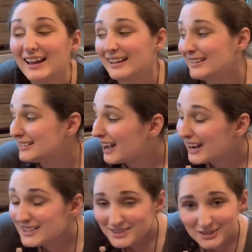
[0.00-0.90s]
And
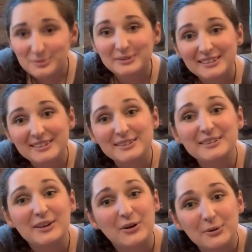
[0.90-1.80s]
I just wanna
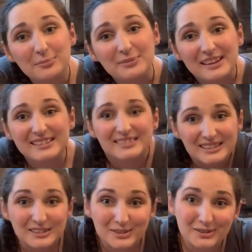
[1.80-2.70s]
hope that
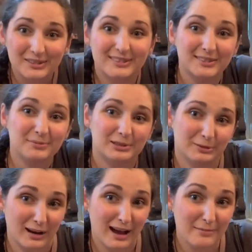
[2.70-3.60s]
you're gonna
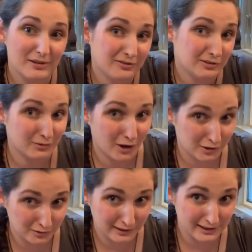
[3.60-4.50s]
subscribe if you're not
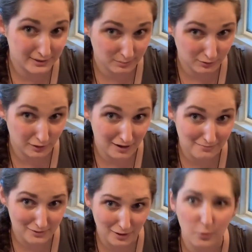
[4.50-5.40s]
already
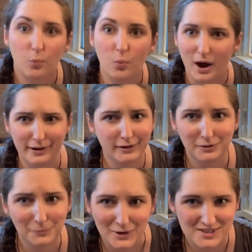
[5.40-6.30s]
subscribed. Why are
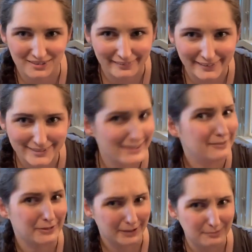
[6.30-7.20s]
you watching this
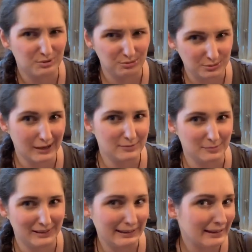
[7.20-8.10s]
if you're not subscribed to
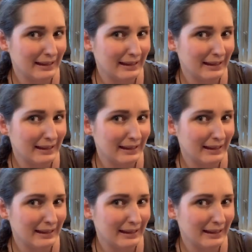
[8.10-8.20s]
me?